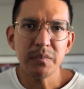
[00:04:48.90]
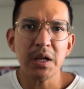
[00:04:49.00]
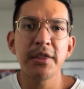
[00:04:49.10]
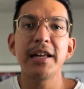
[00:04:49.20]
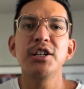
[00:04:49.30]

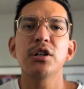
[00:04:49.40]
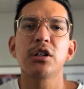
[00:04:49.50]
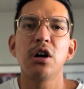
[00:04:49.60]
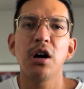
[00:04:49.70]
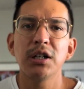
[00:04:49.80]
then you're
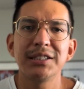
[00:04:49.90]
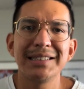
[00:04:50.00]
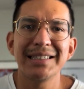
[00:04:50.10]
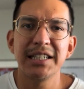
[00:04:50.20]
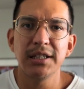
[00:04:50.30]

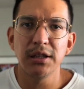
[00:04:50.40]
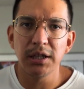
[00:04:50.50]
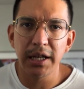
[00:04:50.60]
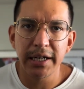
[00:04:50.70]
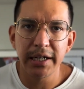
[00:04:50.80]
constantly
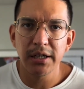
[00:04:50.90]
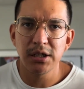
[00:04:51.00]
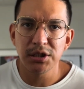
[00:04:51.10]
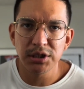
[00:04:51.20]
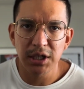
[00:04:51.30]
letting
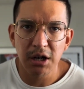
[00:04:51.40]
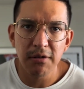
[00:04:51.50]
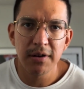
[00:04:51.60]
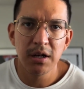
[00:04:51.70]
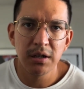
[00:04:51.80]
yourself
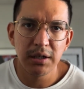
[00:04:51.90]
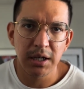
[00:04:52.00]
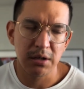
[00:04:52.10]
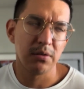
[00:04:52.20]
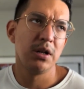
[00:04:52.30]

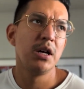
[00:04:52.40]
down.